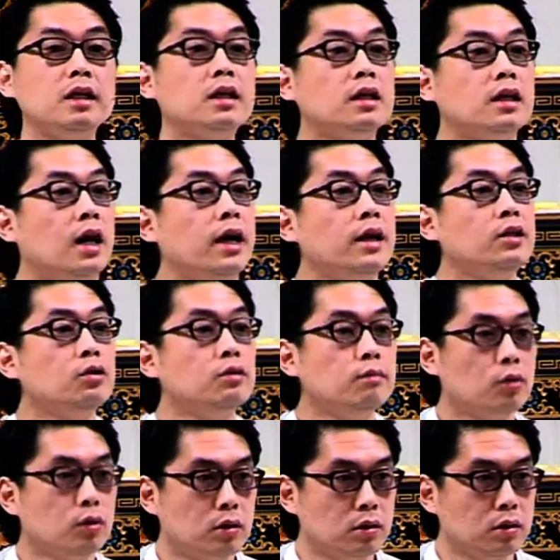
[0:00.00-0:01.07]
that I know
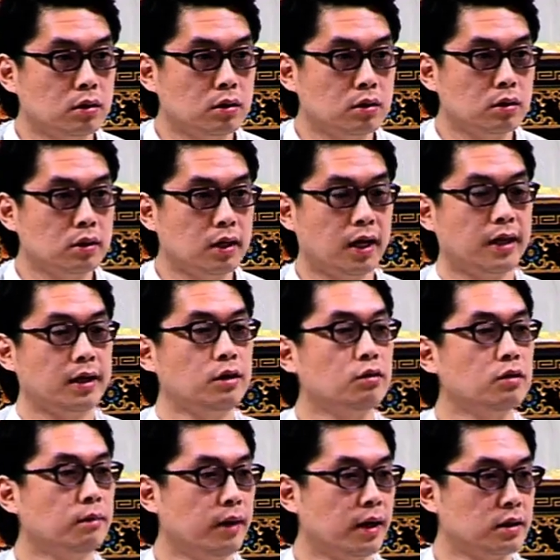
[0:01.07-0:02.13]
more, I know
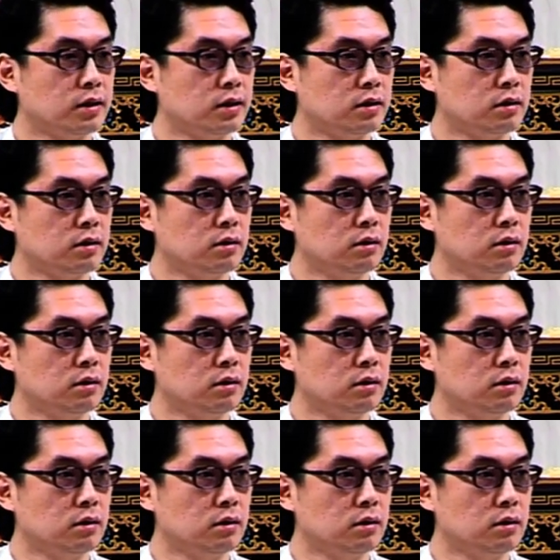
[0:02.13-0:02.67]
the best.